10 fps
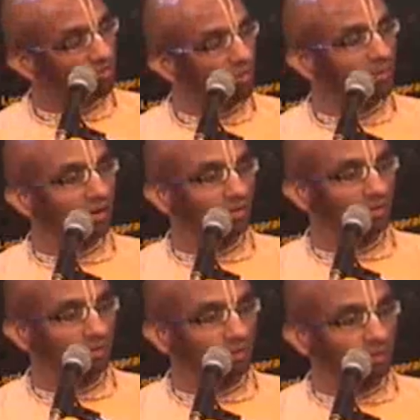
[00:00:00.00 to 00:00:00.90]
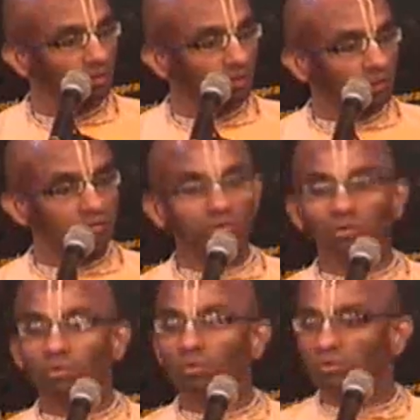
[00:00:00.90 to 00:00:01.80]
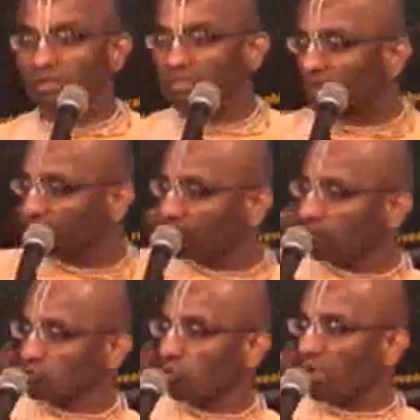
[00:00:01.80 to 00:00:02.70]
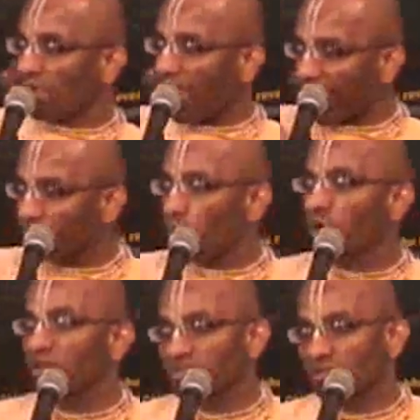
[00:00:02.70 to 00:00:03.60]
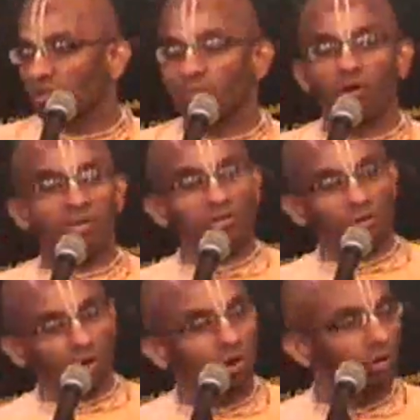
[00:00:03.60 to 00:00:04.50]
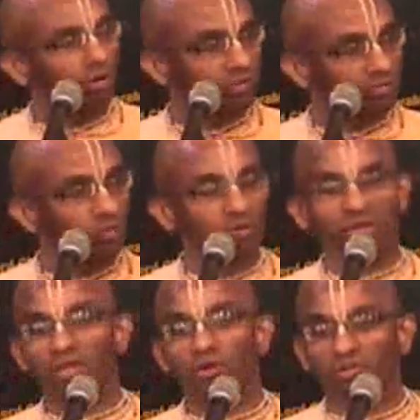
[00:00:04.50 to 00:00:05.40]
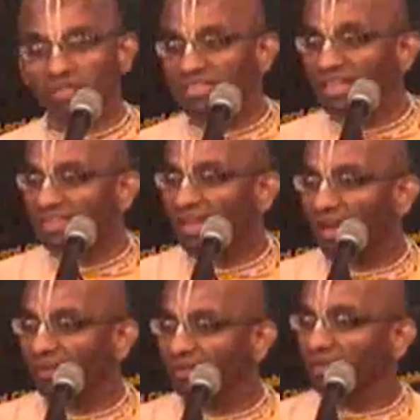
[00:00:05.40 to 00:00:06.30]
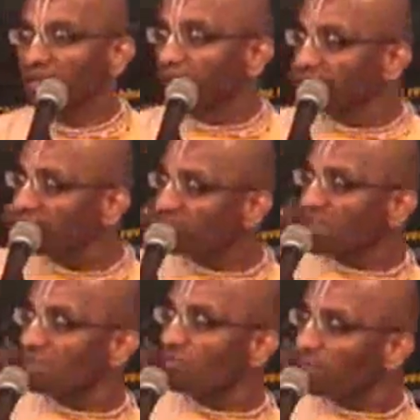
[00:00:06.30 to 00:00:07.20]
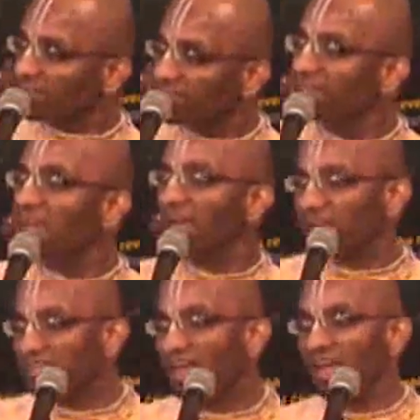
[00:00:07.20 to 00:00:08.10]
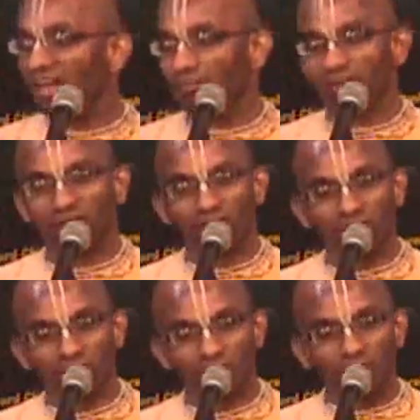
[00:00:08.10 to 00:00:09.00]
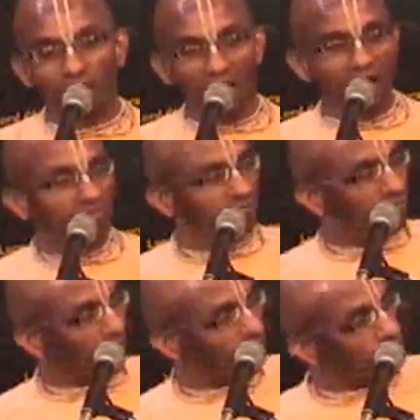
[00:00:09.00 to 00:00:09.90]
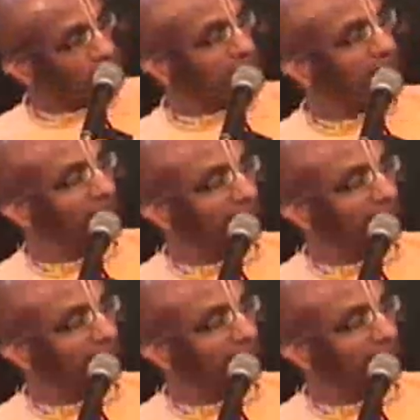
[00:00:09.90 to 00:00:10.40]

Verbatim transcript: trouble. So these are the, so alcoholism or, or smoking or things like that. These are even materially undesirable. And when people are too materially